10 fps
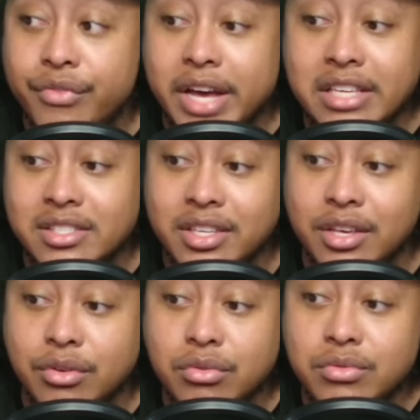free agency
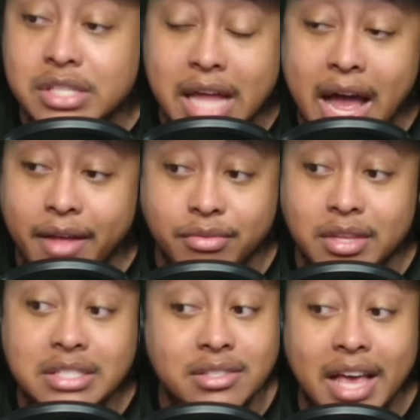and who's not
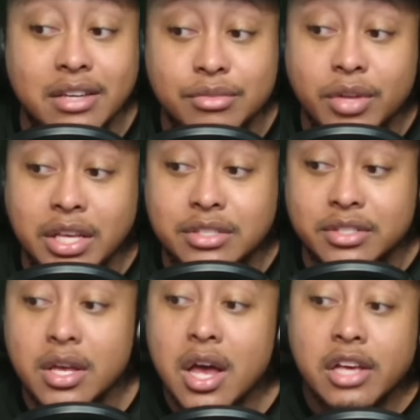this is actually really interesting.